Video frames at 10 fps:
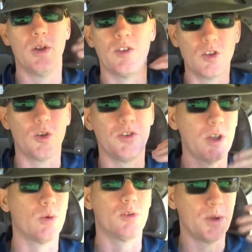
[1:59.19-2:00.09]
this whole
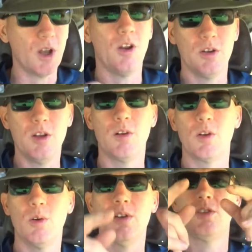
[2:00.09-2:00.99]
sequence, but no, no, I did
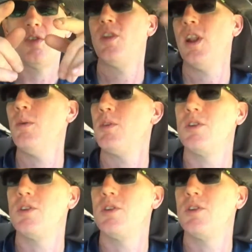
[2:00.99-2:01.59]
record it, just the light wasn't